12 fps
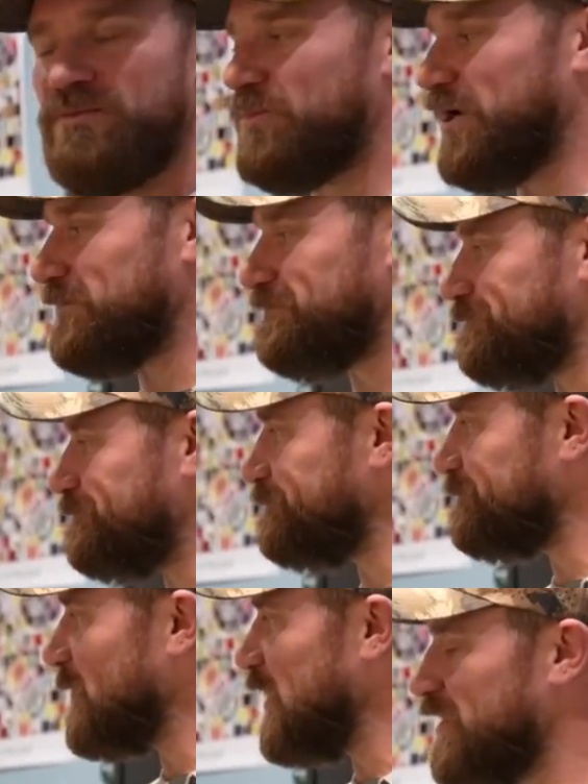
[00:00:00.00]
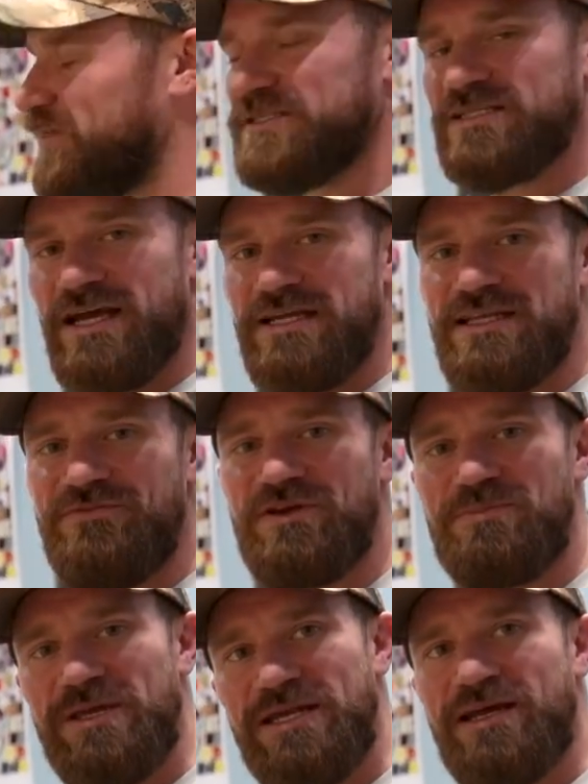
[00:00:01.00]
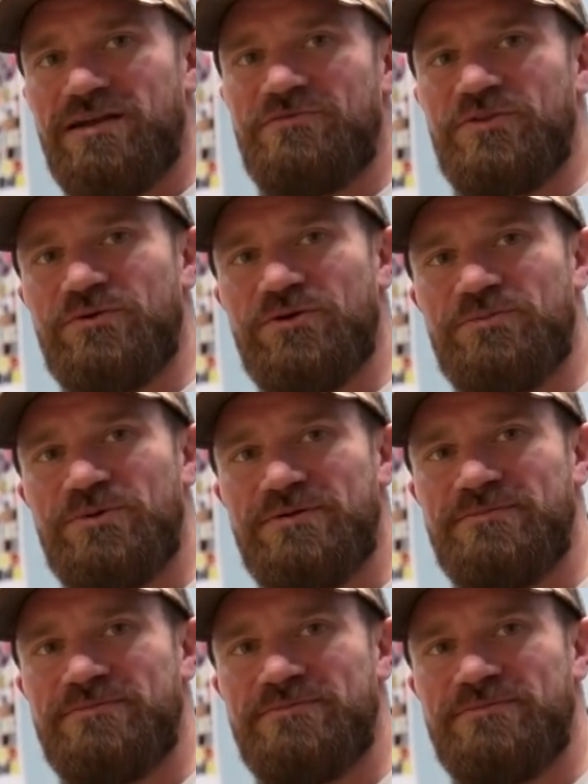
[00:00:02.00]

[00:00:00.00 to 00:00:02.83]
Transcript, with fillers: But the scientific meathead of the group,